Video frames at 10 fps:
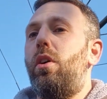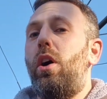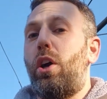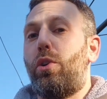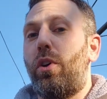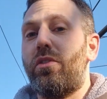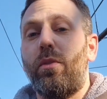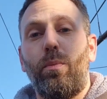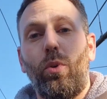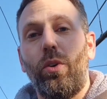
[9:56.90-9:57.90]
across
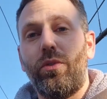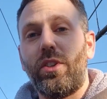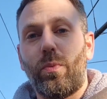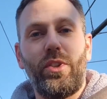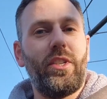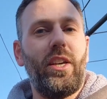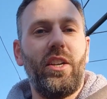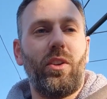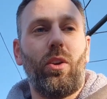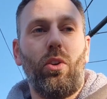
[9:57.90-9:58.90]
the board, this whiskey
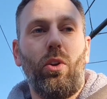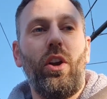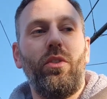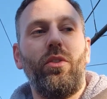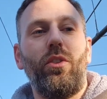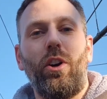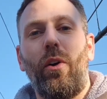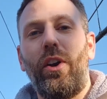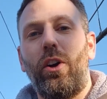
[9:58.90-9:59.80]
has a lot going